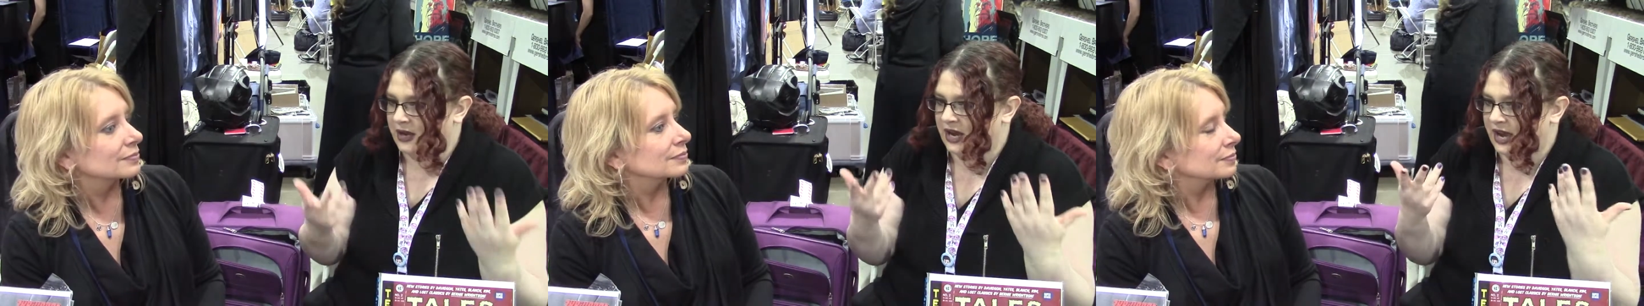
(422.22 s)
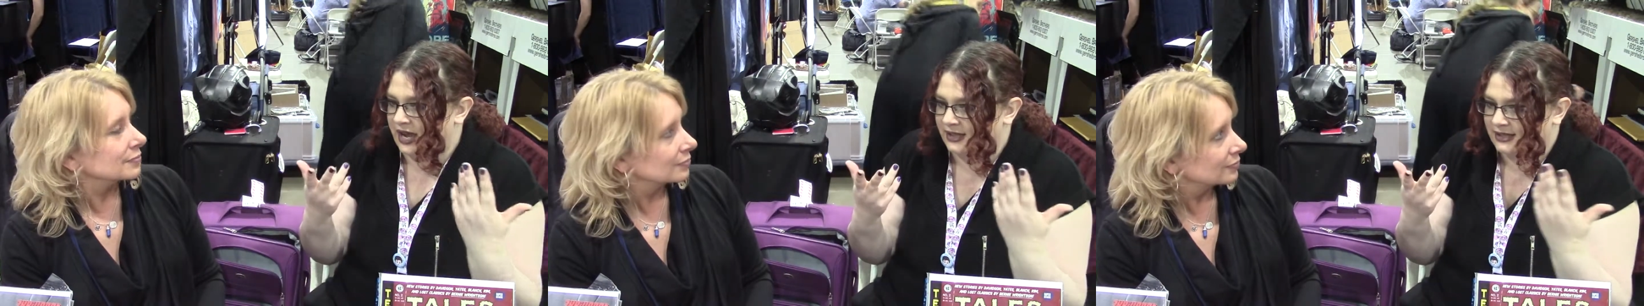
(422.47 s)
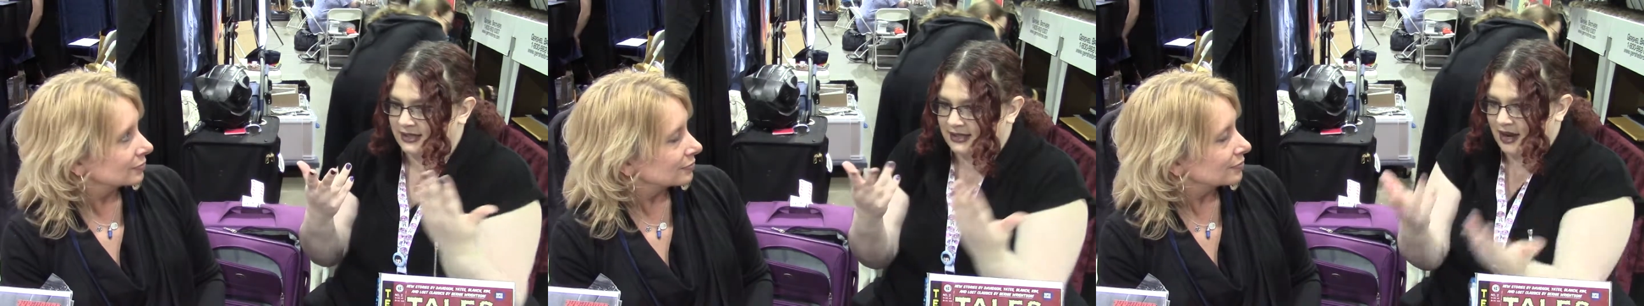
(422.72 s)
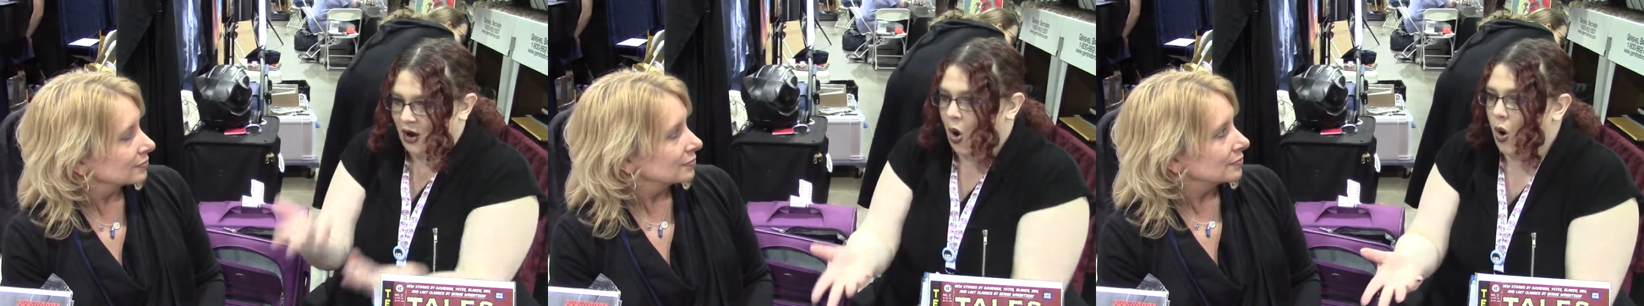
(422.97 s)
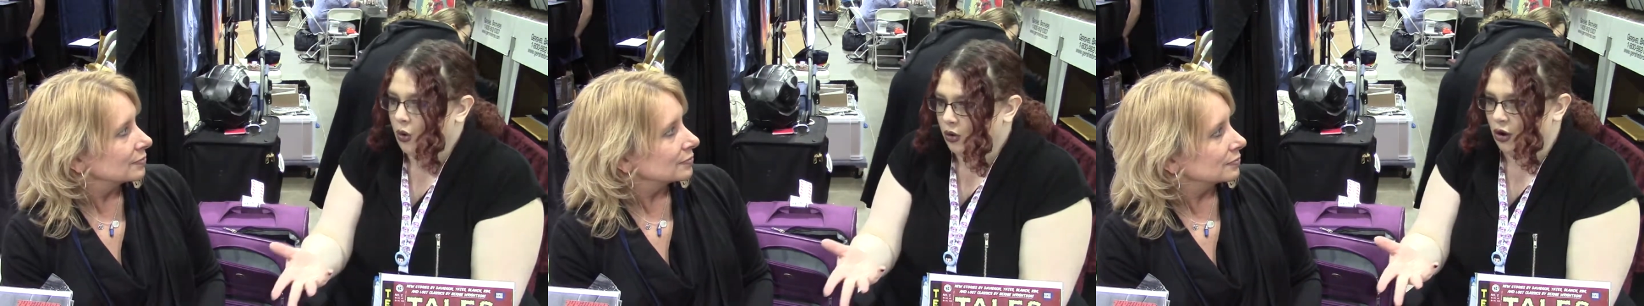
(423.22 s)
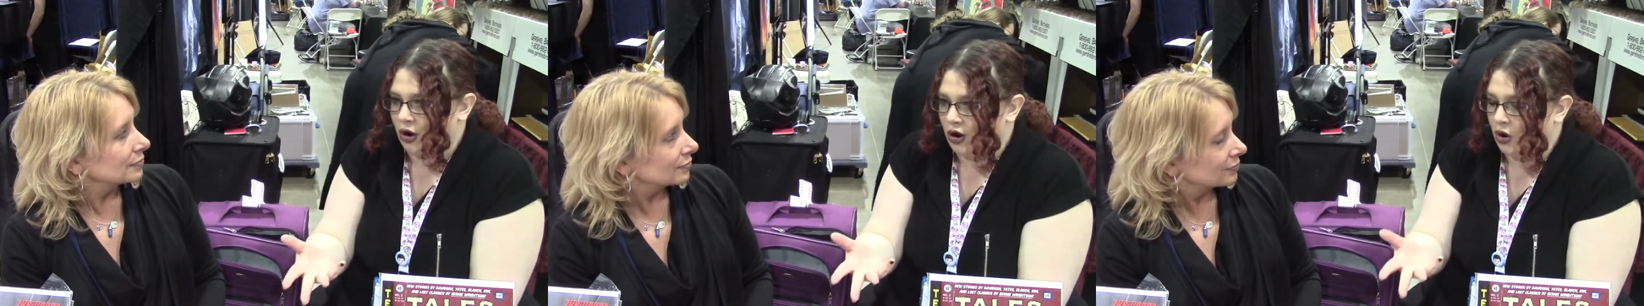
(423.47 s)
Speaker 1: be it
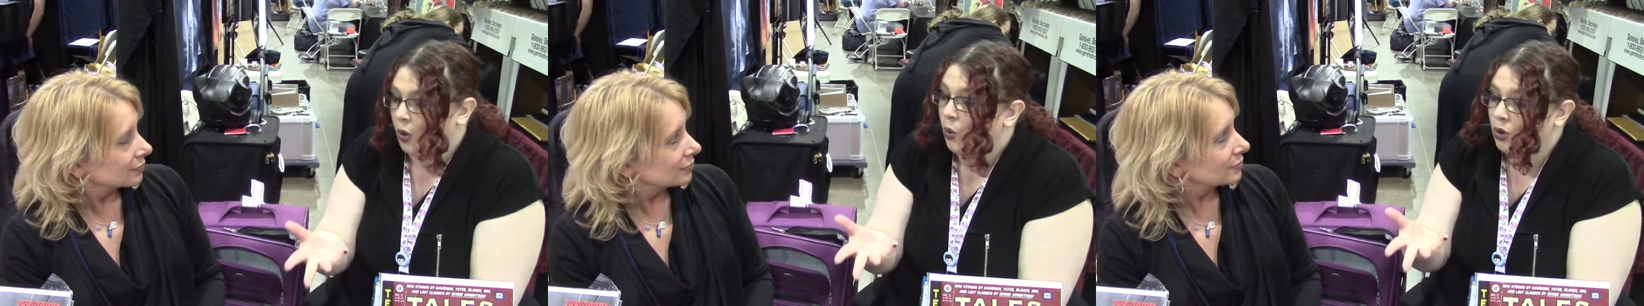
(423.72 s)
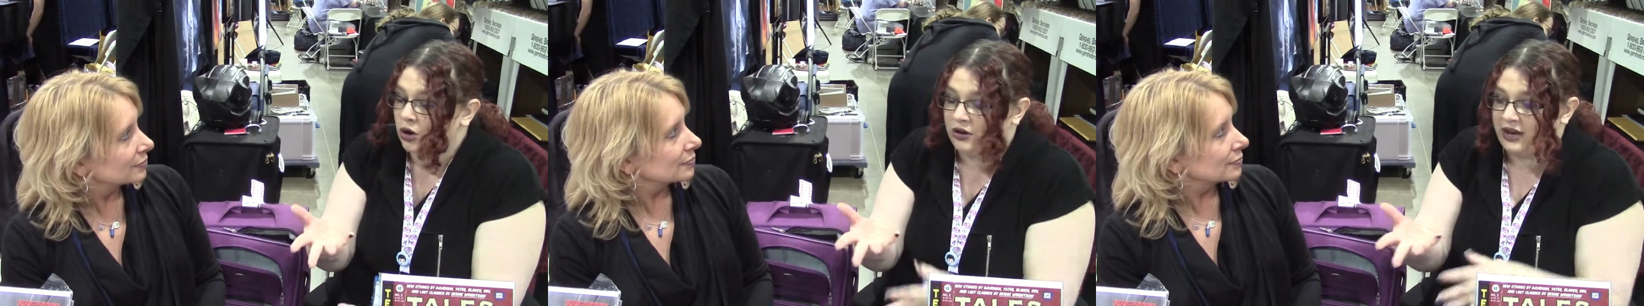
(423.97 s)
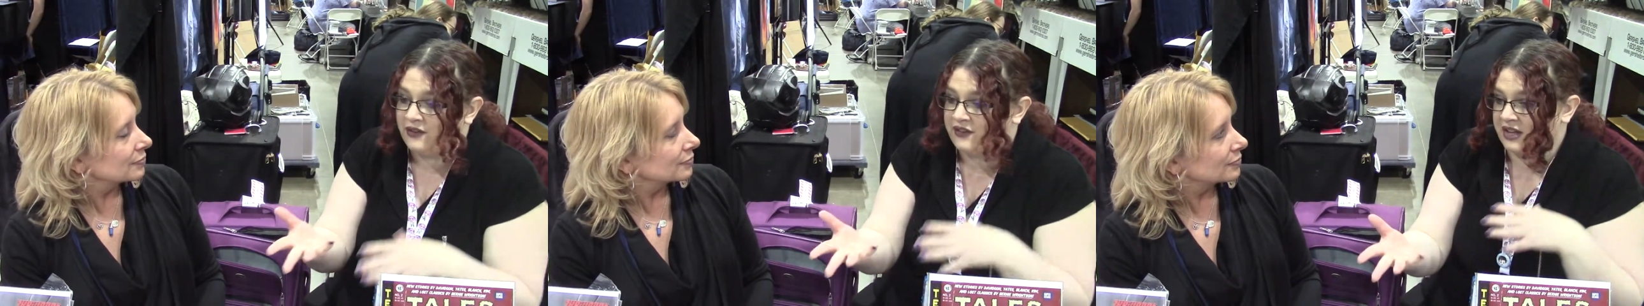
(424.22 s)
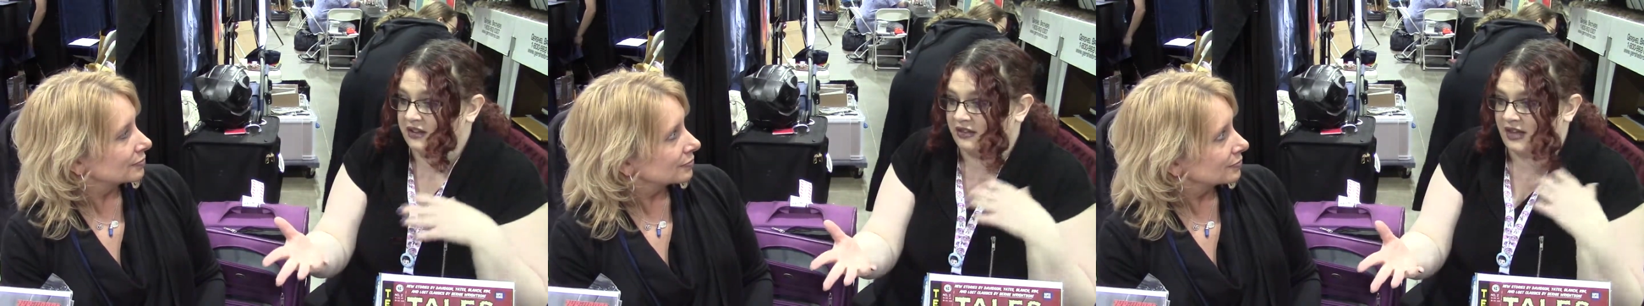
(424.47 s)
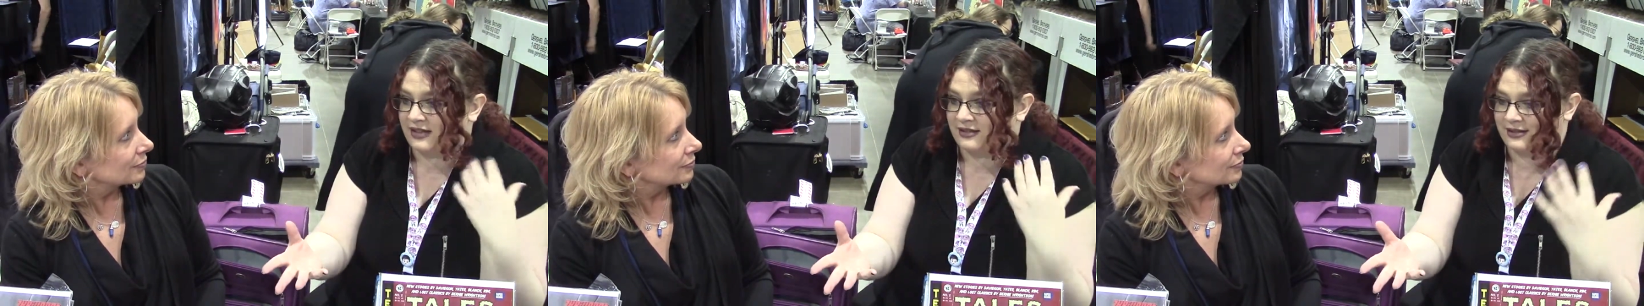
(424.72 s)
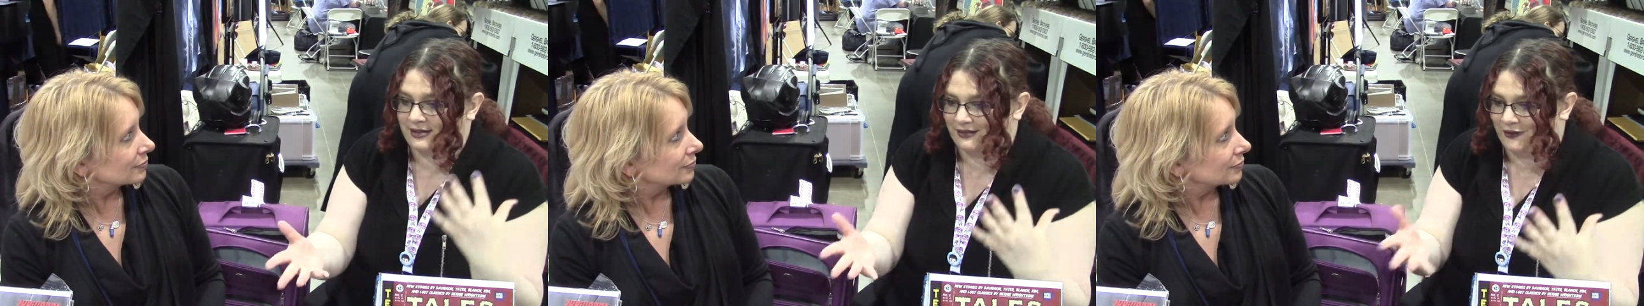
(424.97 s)
horror, or even
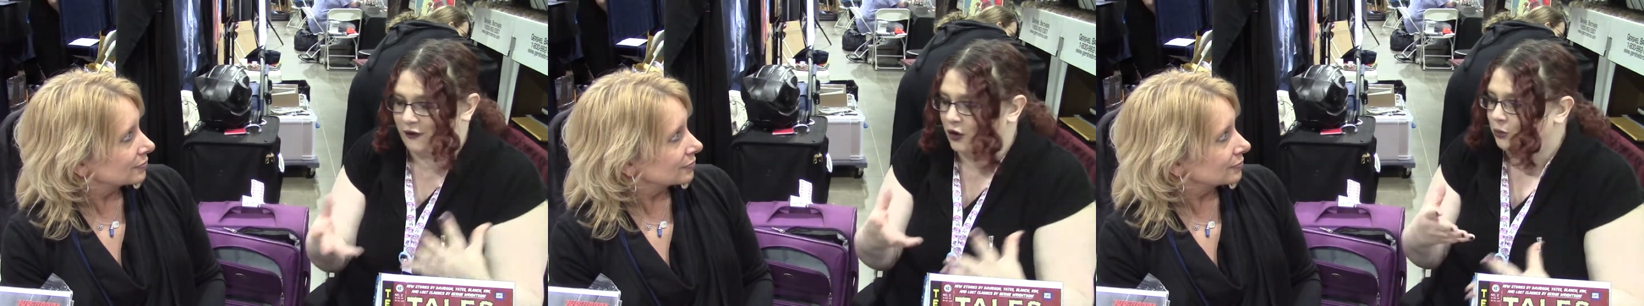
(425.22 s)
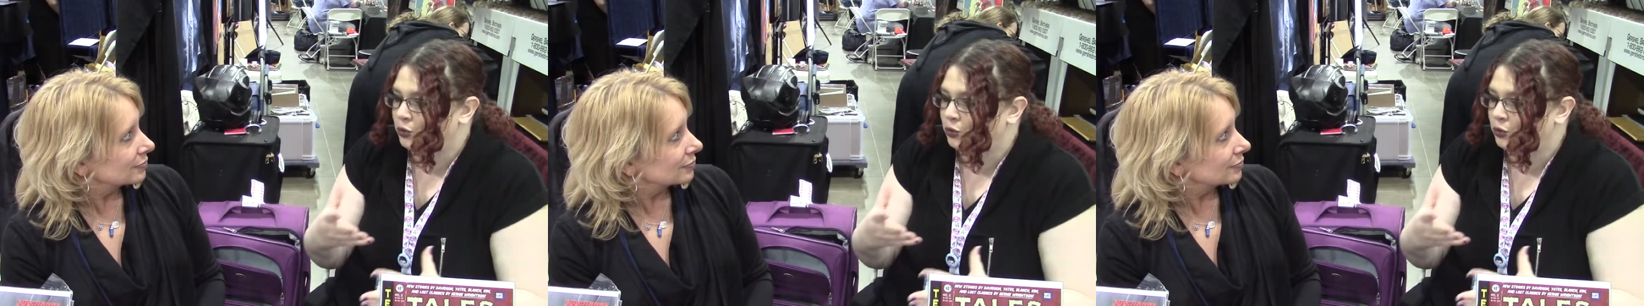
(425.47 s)
this film